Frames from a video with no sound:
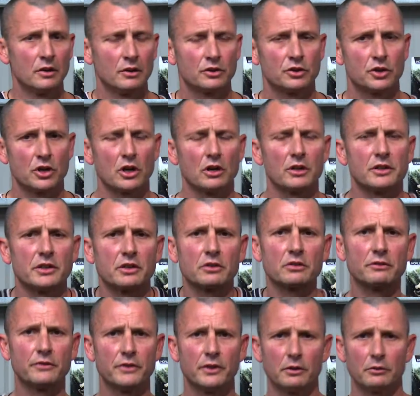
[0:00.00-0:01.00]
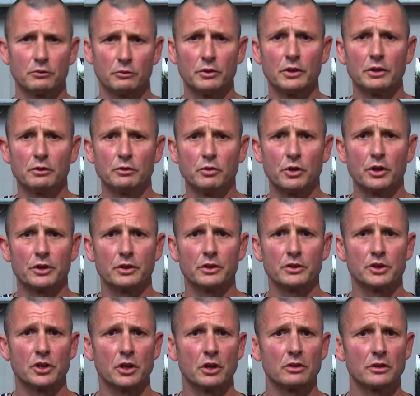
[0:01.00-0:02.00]
Shoulders, I can feel really working the
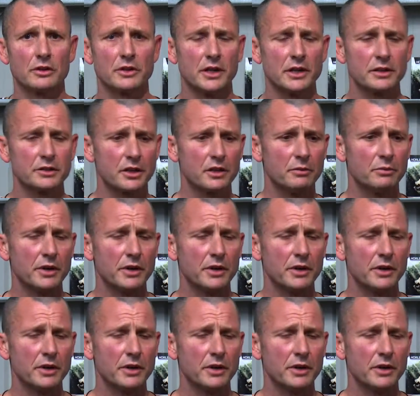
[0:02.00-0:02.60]
shoulders there, so you